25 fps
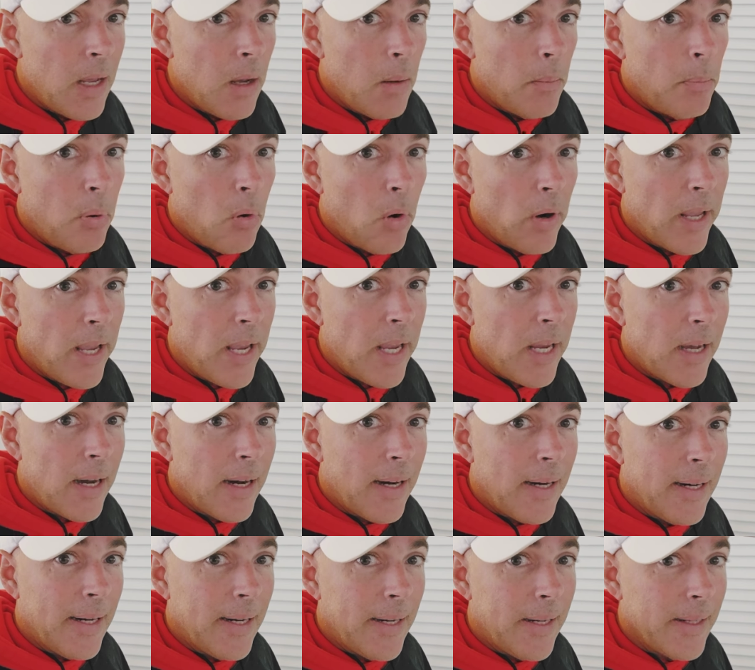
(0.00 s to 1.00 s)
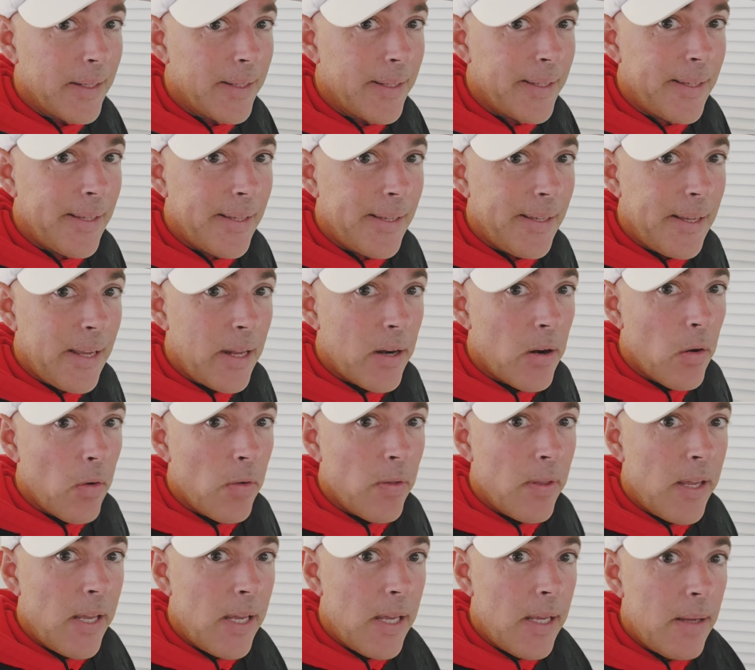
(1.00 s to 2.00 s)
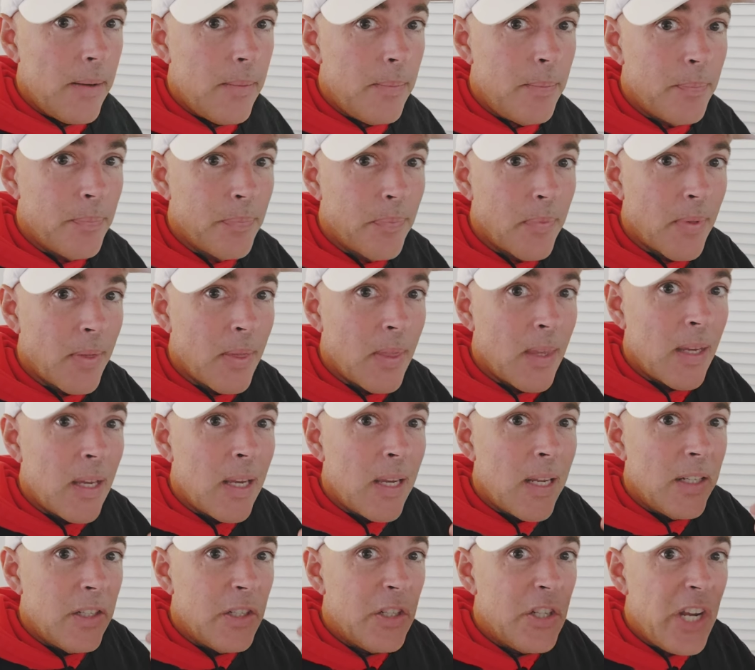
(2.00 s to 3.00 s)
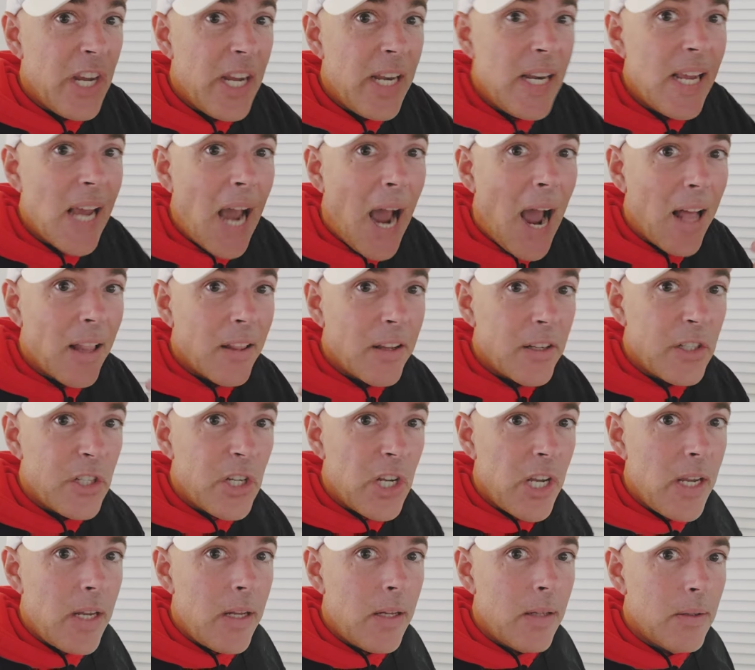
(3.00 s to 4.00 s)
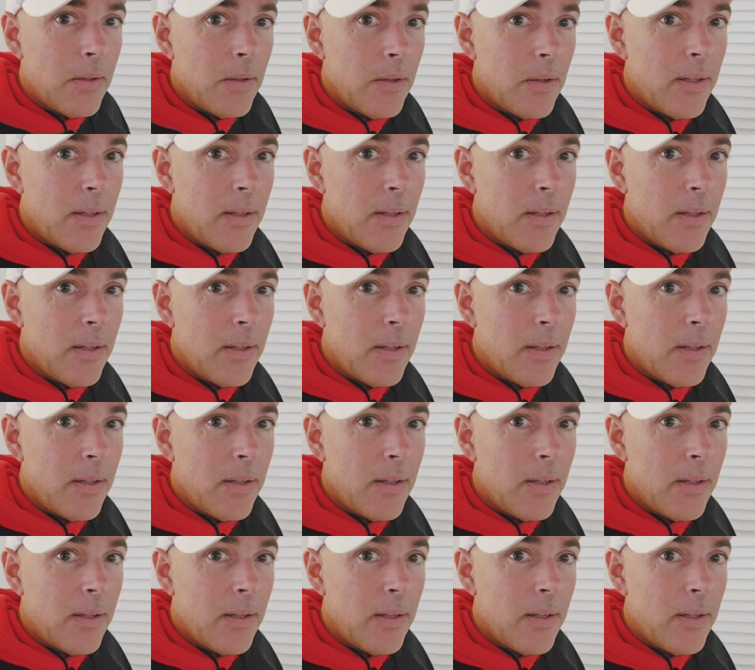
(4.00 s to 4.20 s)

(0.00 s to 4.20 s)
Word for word: putting, uh, you know, the genealogy,